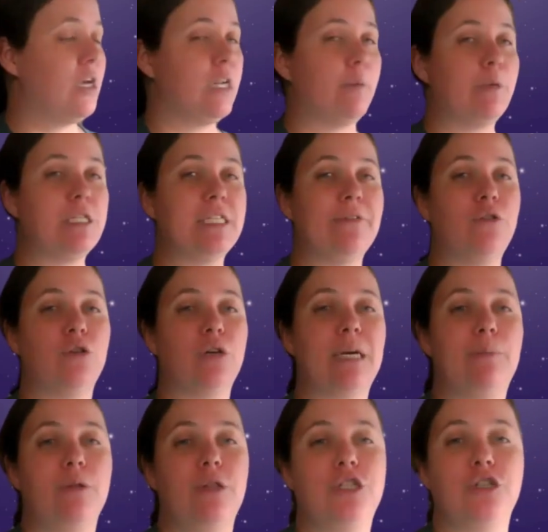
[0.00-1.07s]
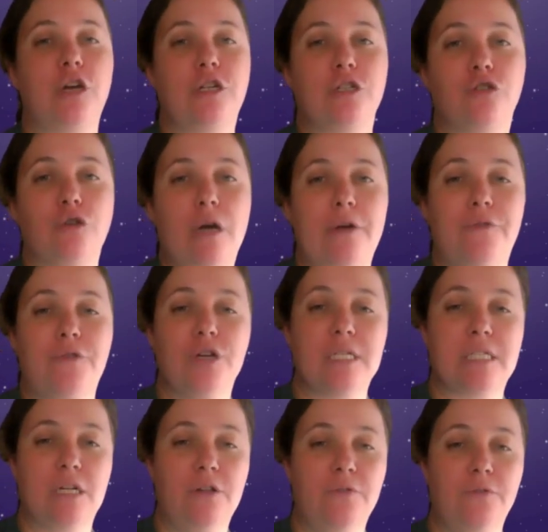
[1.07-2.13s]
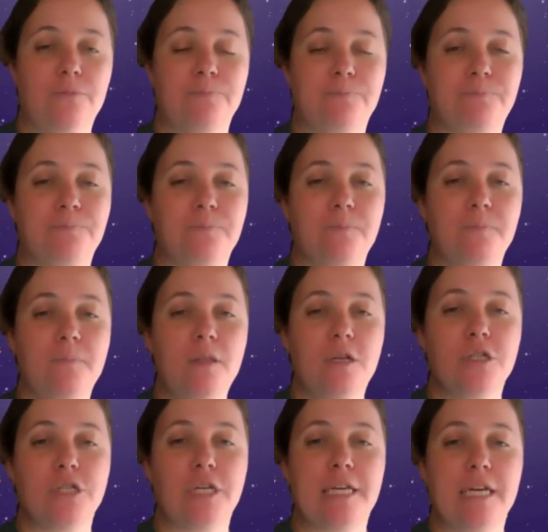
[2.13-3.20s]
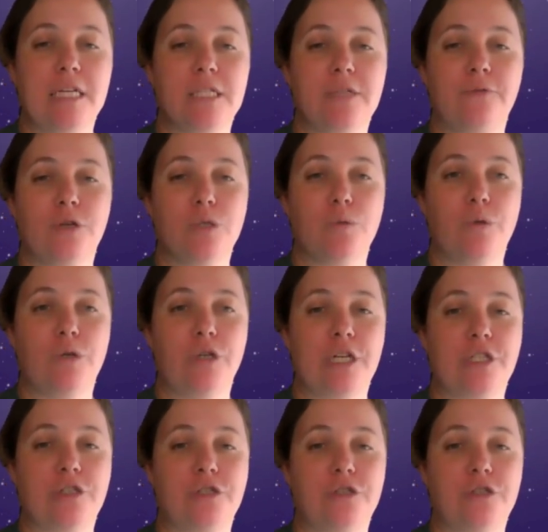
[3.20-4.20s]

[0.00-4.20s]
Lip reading: I'm going to give you a couple that you're going to try for yourself. So here's the first one you're going to